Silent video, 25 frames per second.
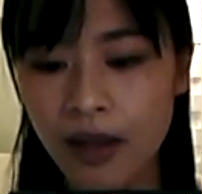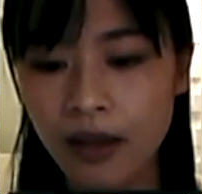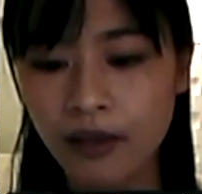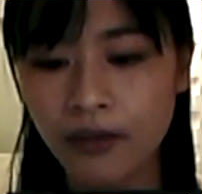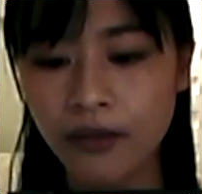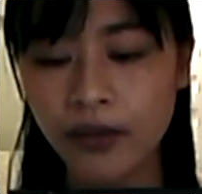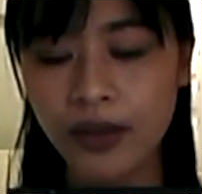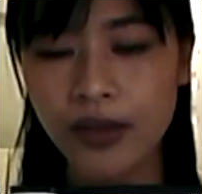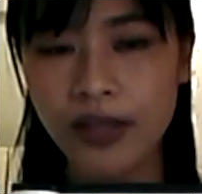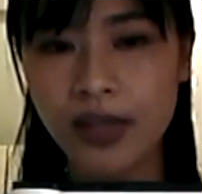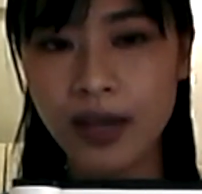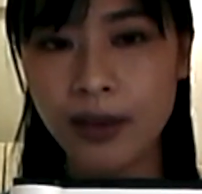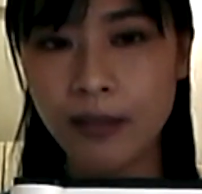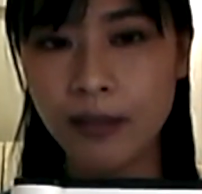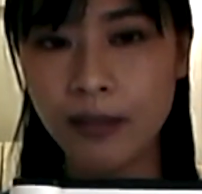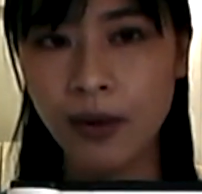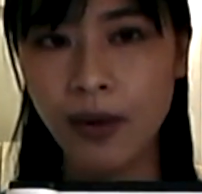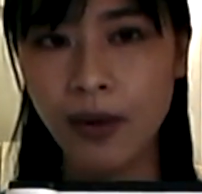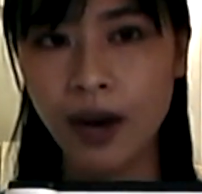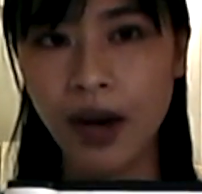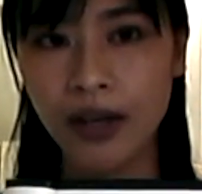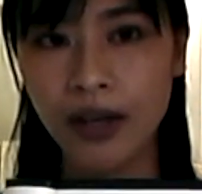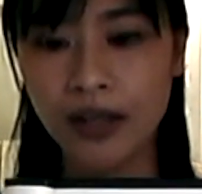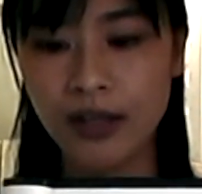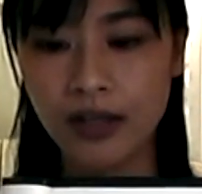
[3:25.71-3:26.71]
For
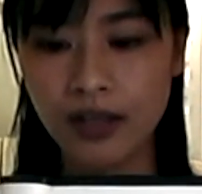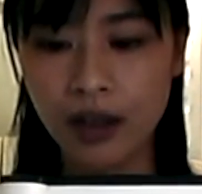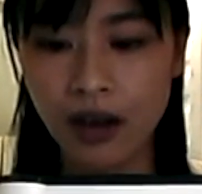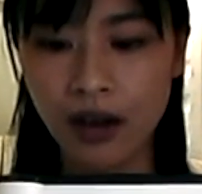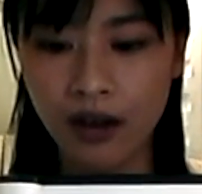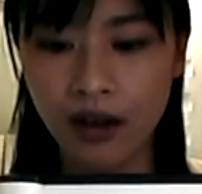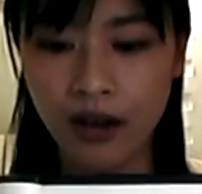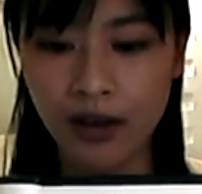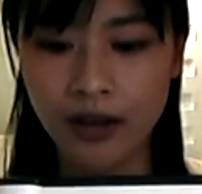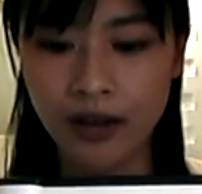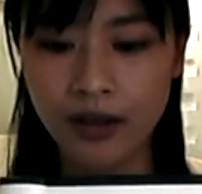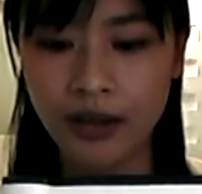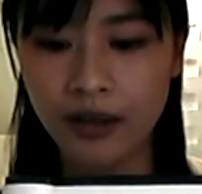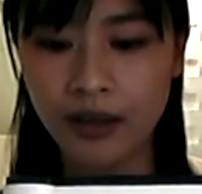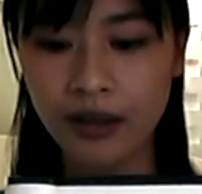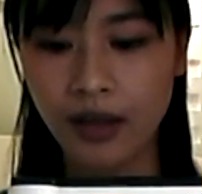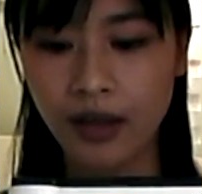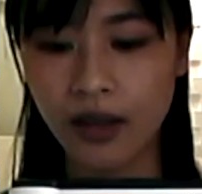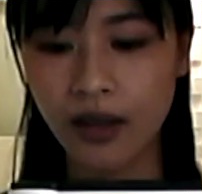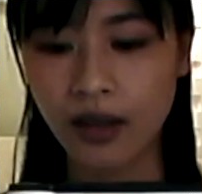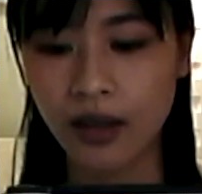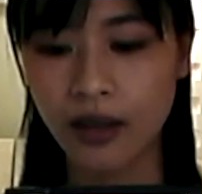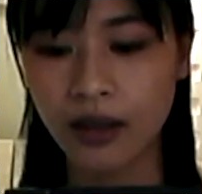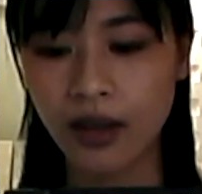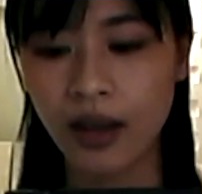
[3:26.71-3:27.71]
example, a yard
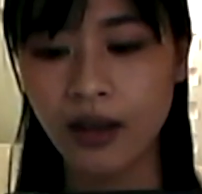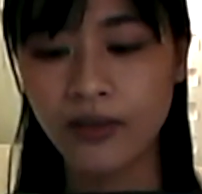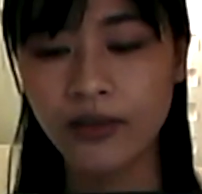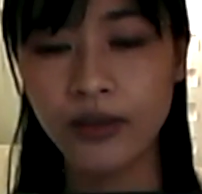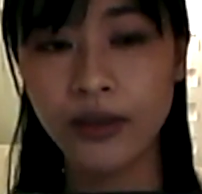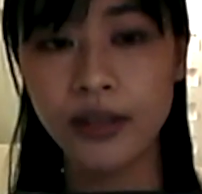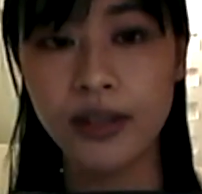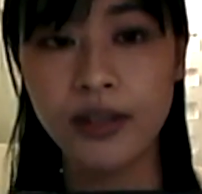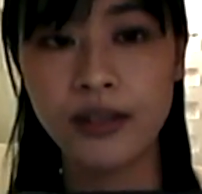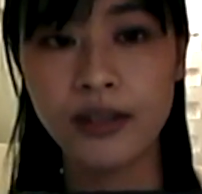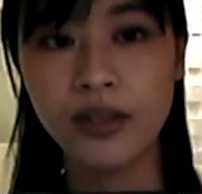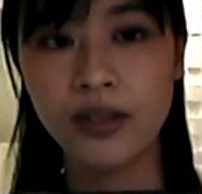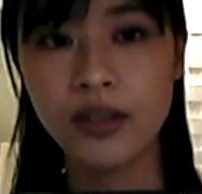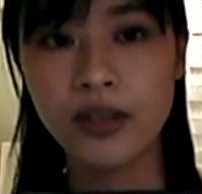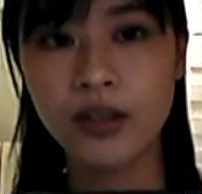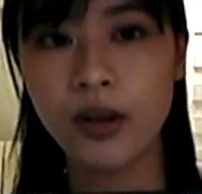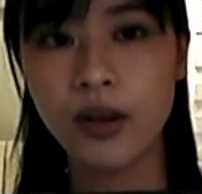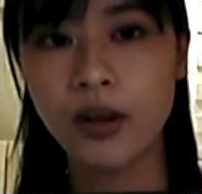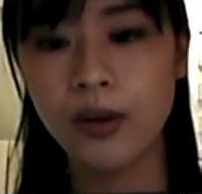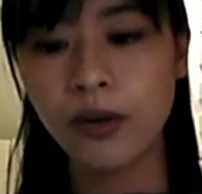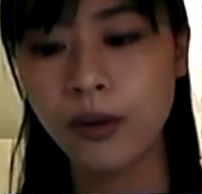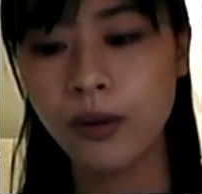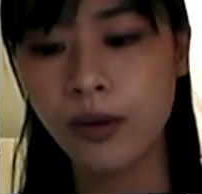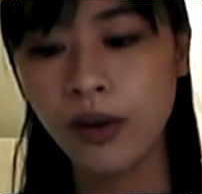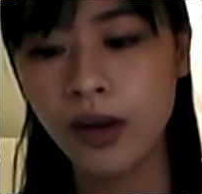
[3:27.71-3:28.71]
uh, covered in
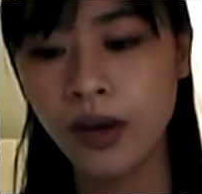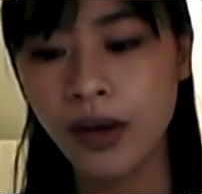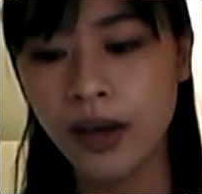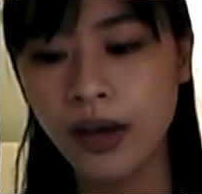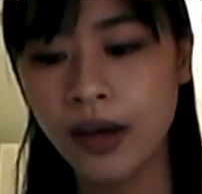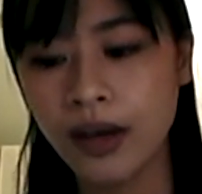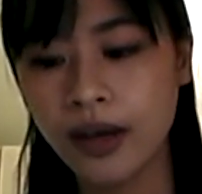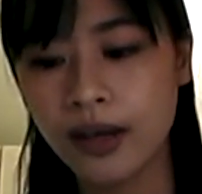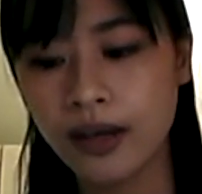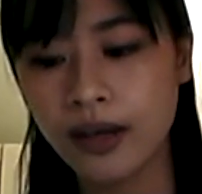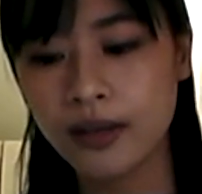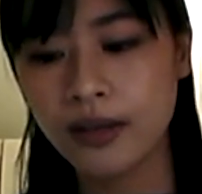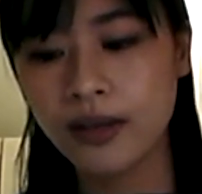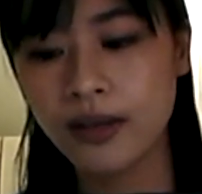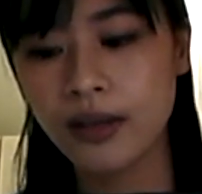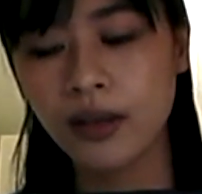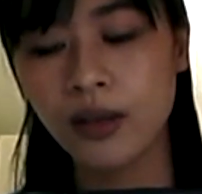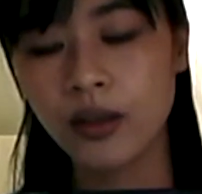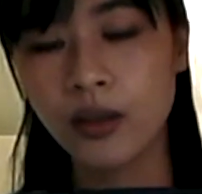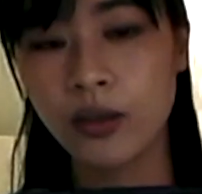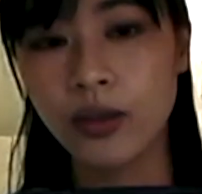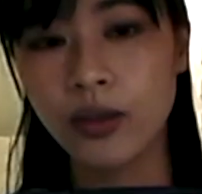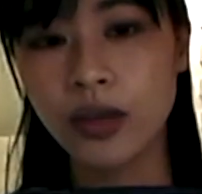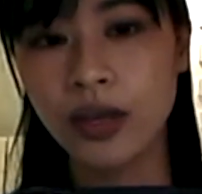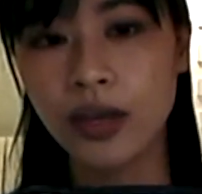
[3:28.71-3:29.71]
snow is
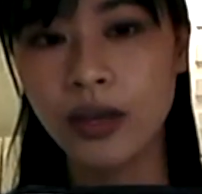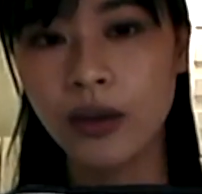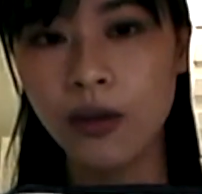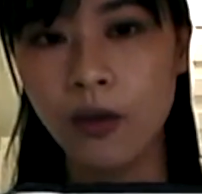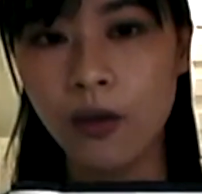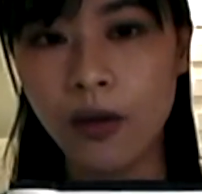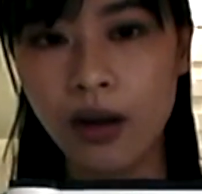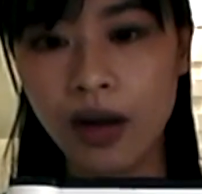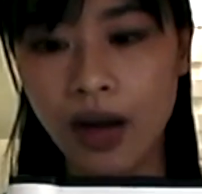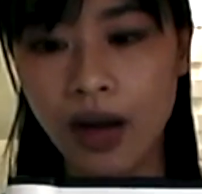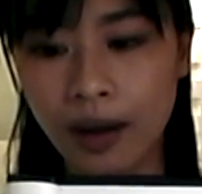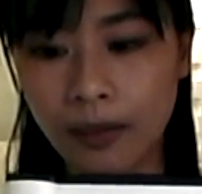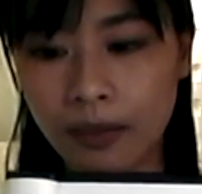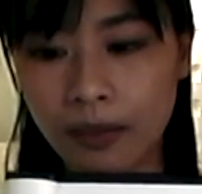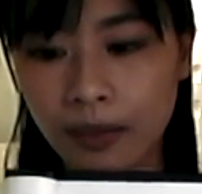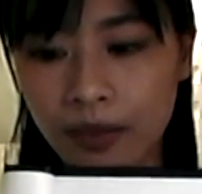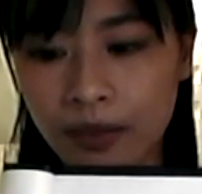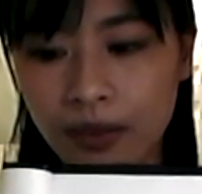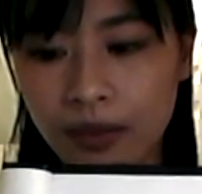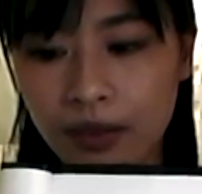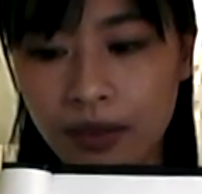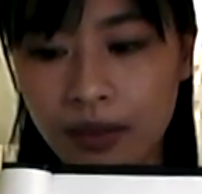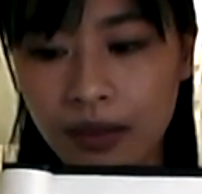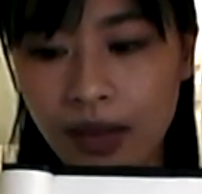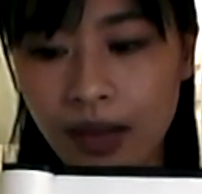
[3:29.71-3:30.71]
yuki o
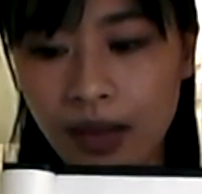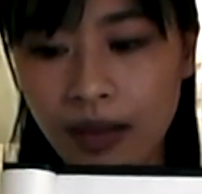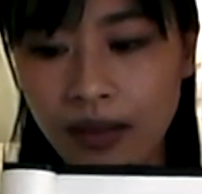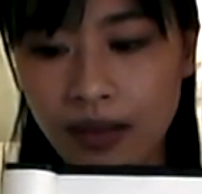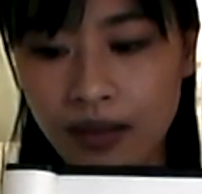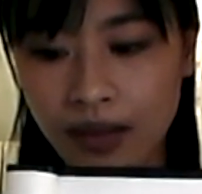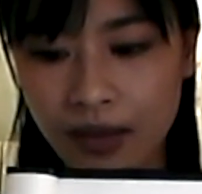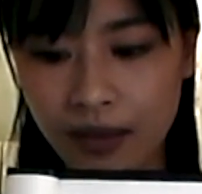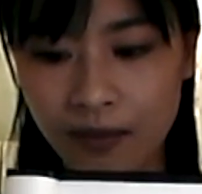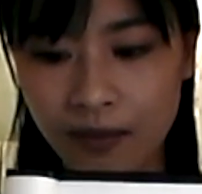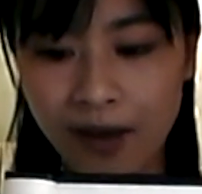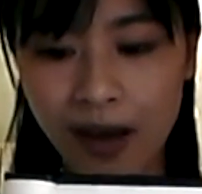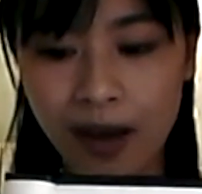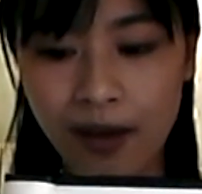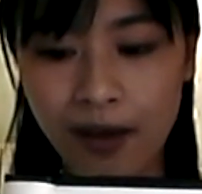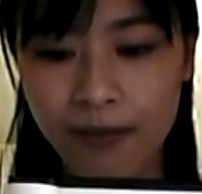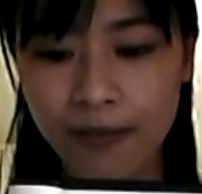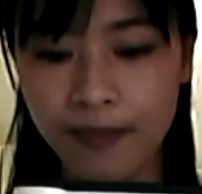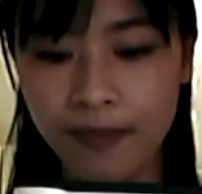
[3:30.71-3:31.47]
kabutta niwa.